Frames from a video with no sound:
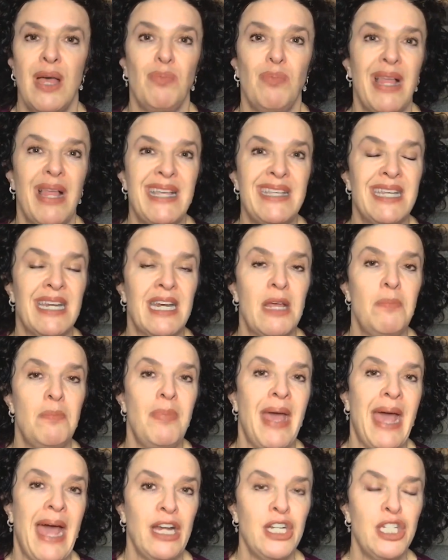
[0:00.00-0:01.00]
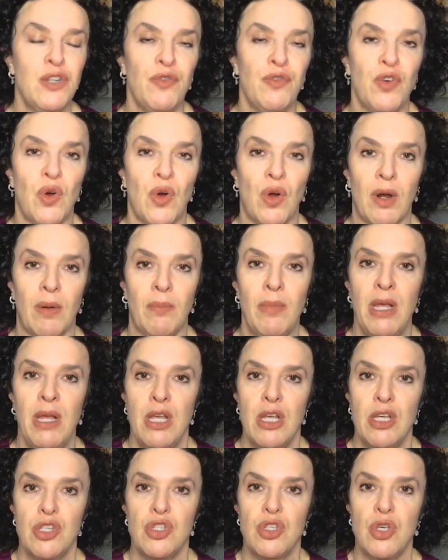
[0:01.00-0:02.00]
placed in a patch form
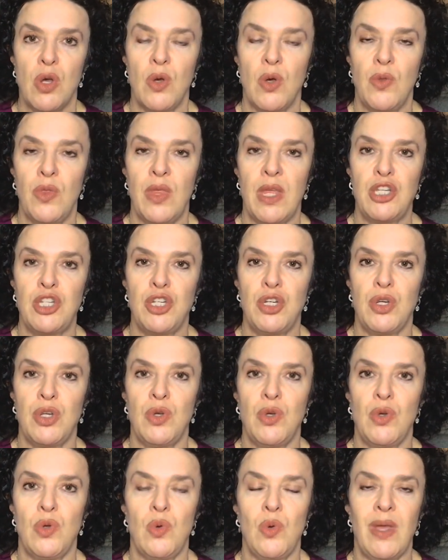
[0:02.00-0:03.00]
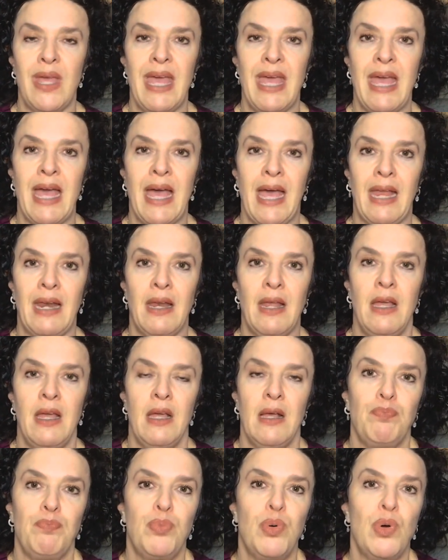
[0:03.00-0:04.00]
so that you can
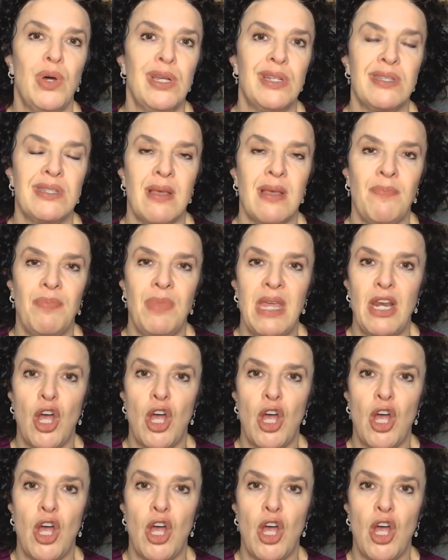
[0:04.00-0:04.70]
put something